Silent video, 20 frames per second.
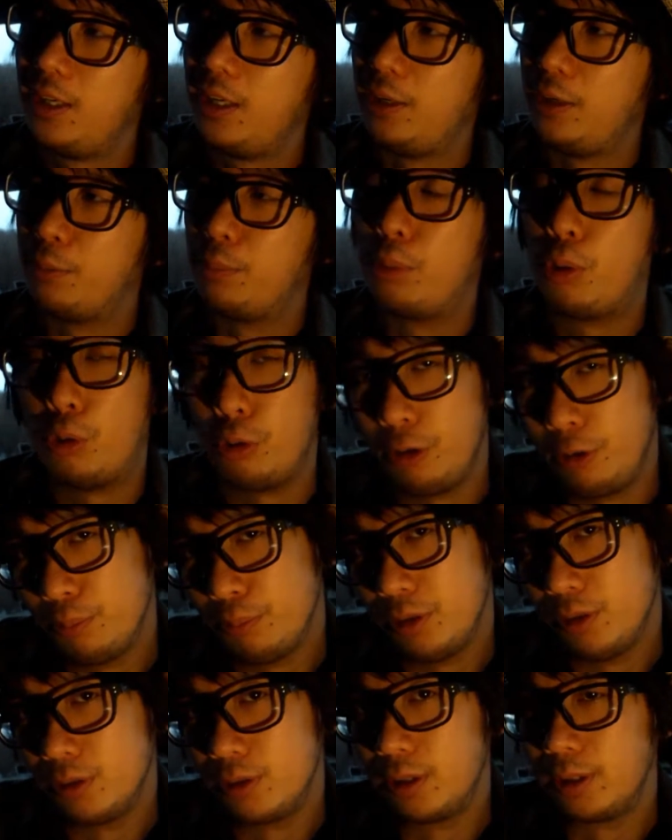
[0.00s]

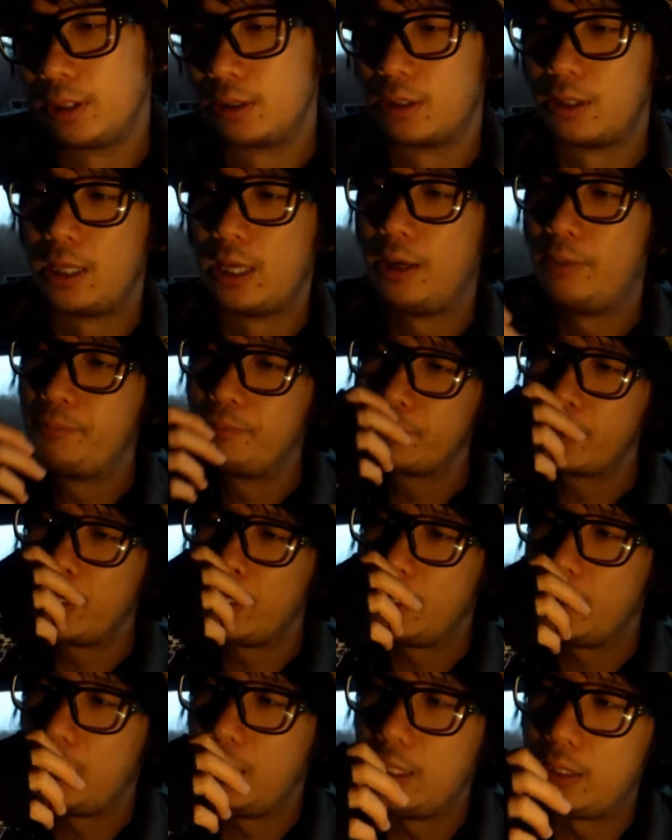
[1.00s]
appointments and things like that,
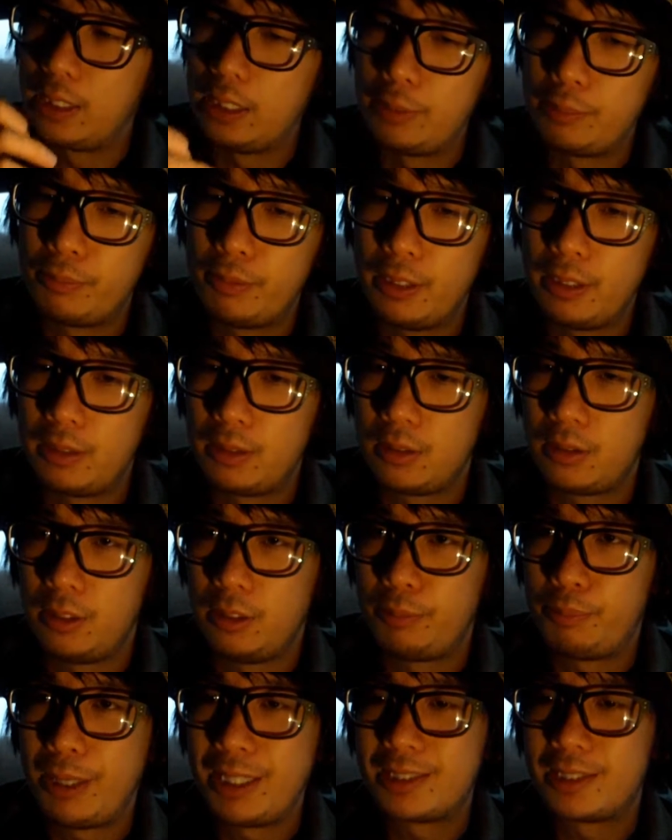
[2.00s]

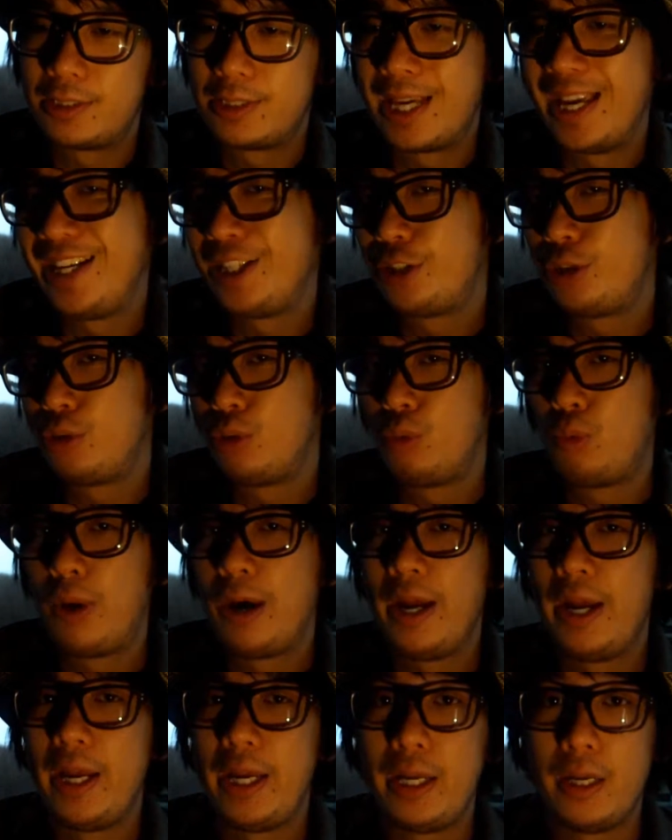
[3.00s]
it basically takes you
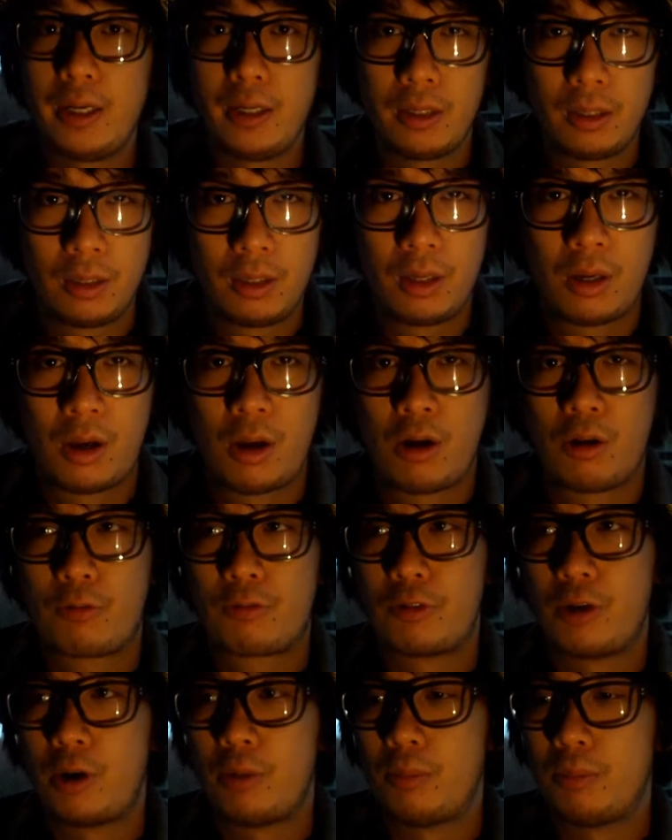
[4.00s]
away
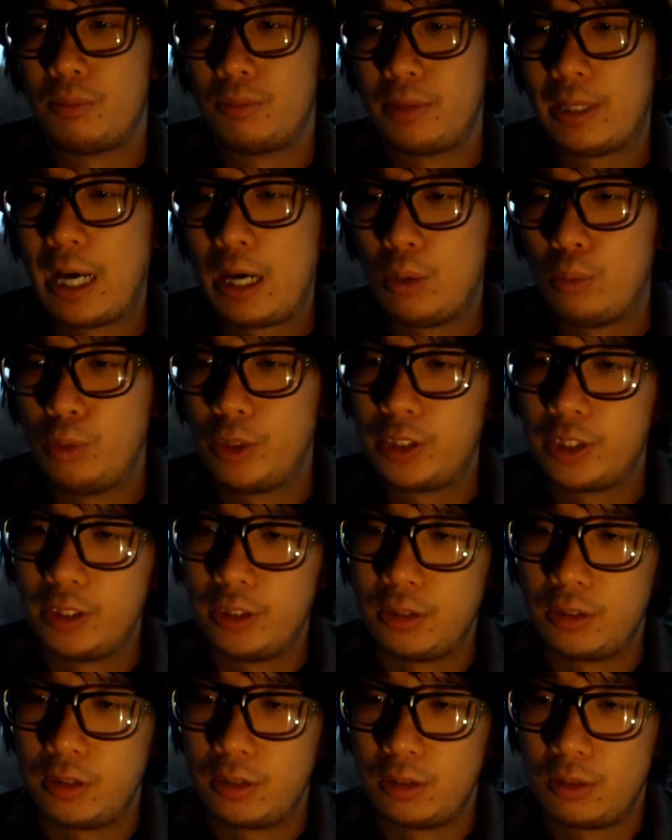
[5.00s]
from that which
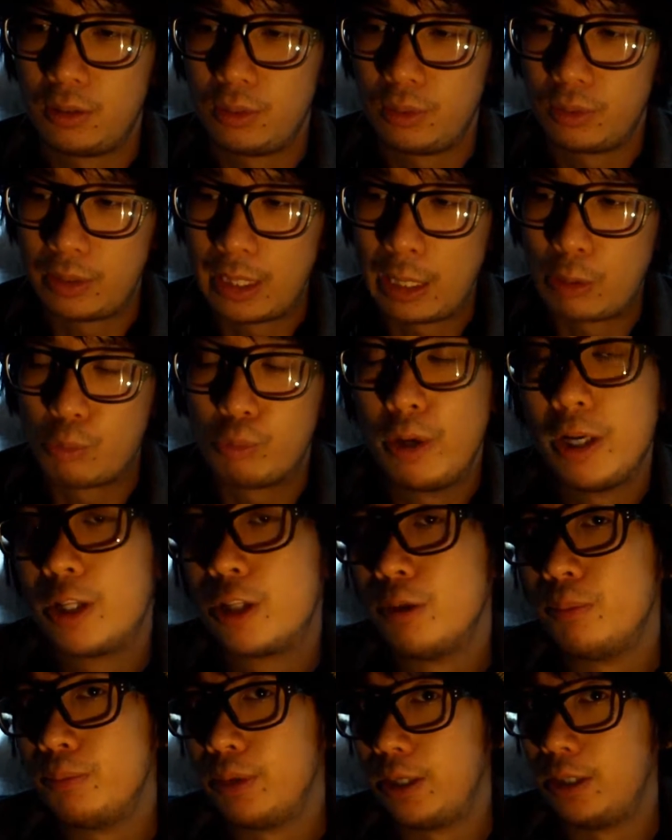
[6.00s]
is that
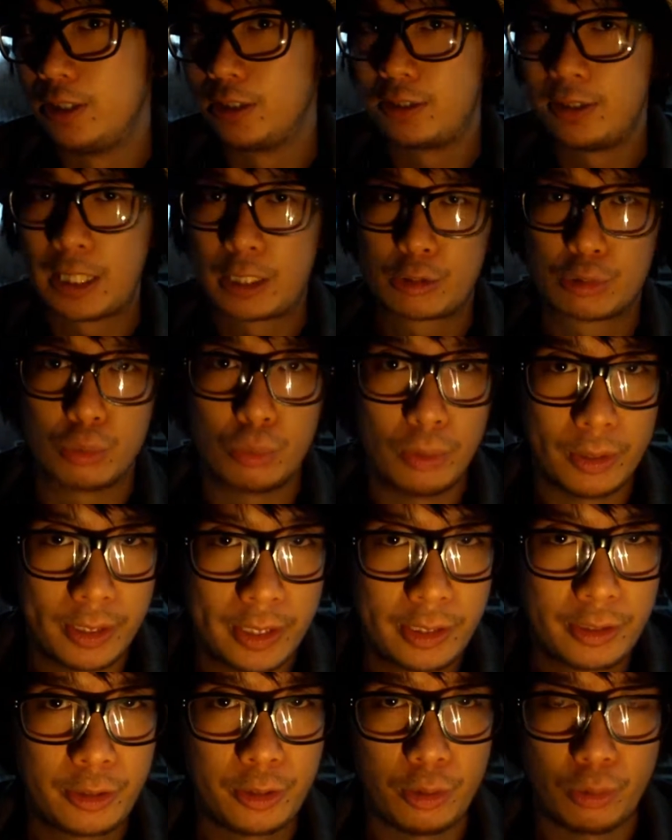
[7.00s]
rhythm that is natural
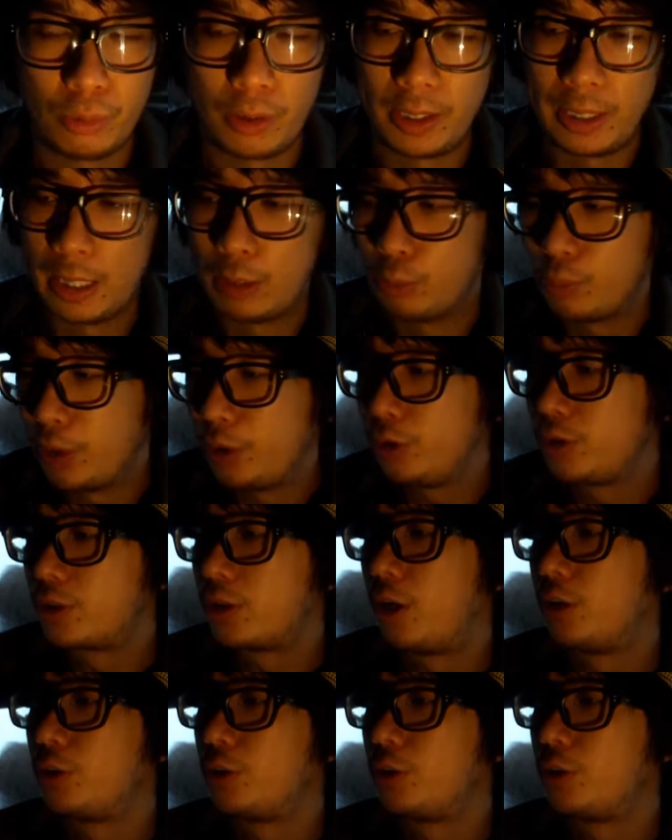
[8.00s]
within you, right? And when you